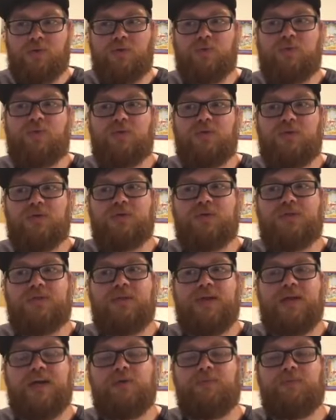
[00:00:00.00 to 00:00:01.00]
tools to
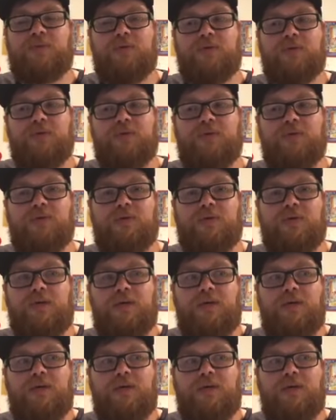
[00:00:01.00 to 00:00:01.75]
help you